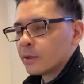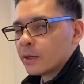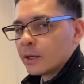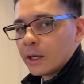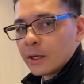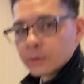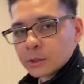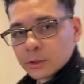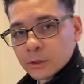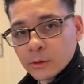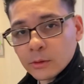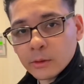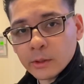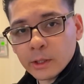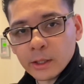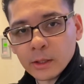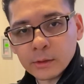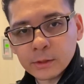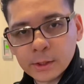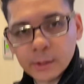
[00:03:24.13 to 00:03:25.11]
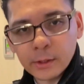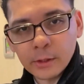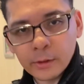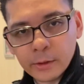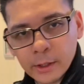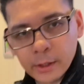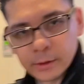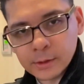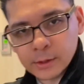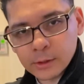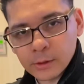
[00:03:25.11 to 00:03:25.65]
I'll show I'll see you
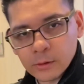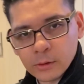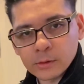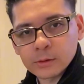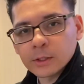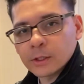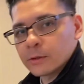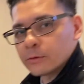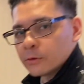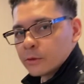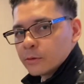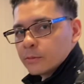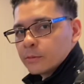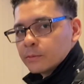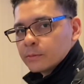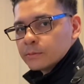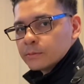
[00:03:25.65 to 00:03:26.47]
guys in the hotel room.